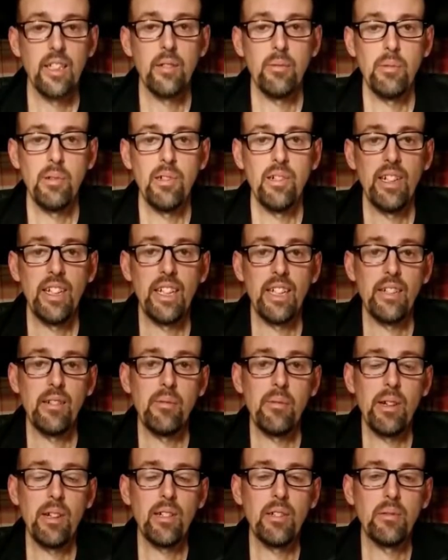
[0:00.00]
Good morning
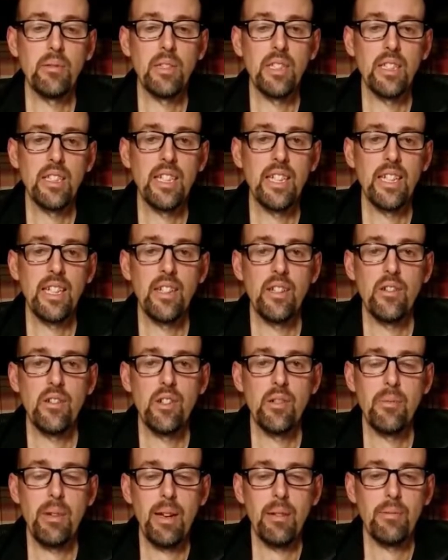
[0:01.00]
and welcome to the
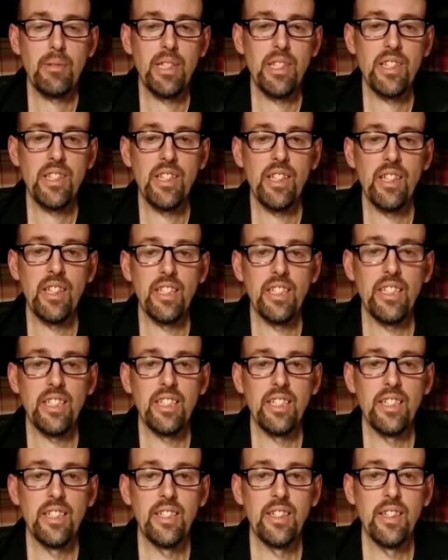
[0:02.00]
Liturgy Baptist
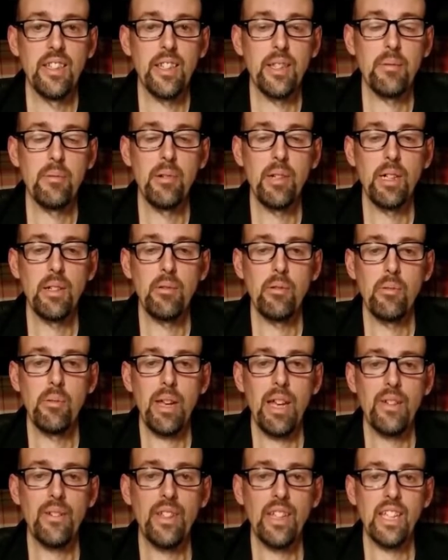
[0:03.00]
Church. This morning we'll
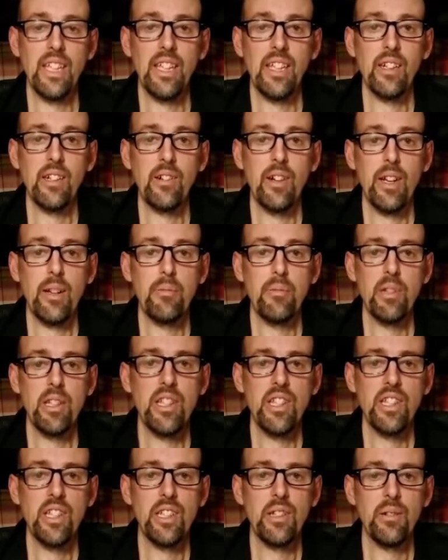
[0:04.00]
be having Ian Gray
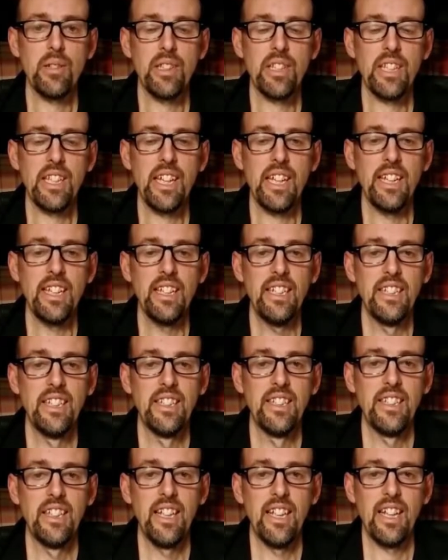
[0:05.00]
preaching to us again,
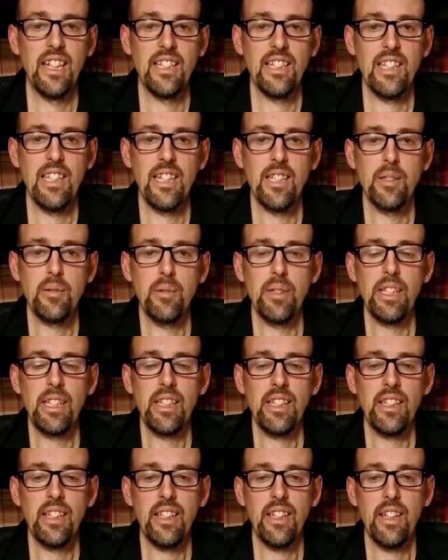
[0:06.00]
as last
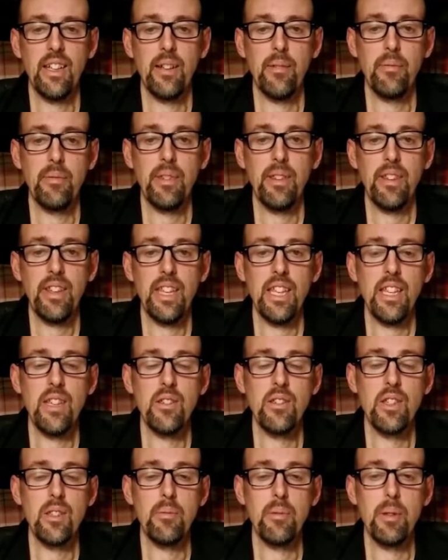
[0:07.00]
week. He
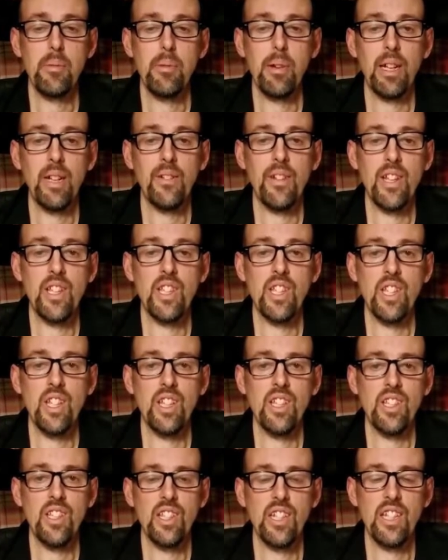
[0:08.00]
used to be a part of our
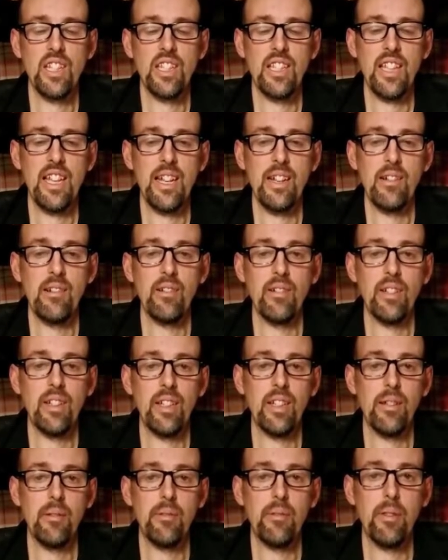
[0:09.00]
church and is now
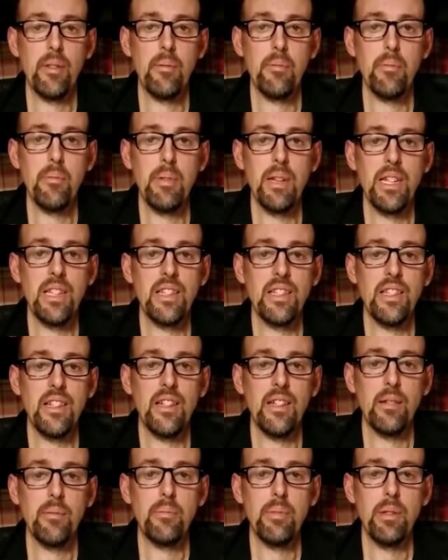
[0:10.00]
the minister
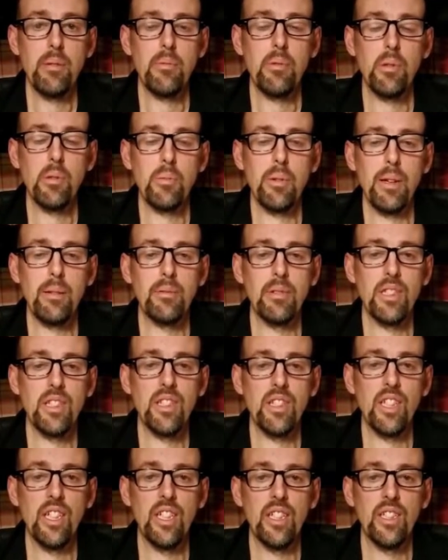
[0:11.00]
at People's
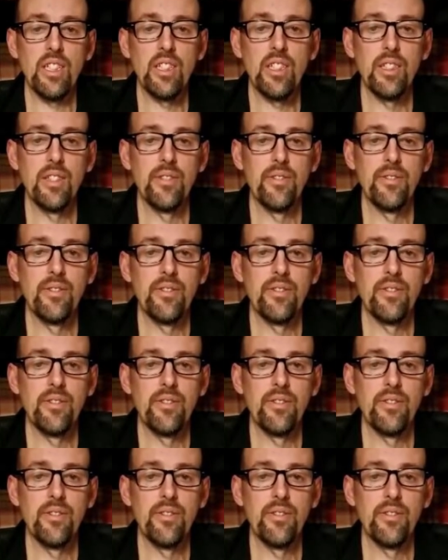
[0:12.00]
Baptist Church.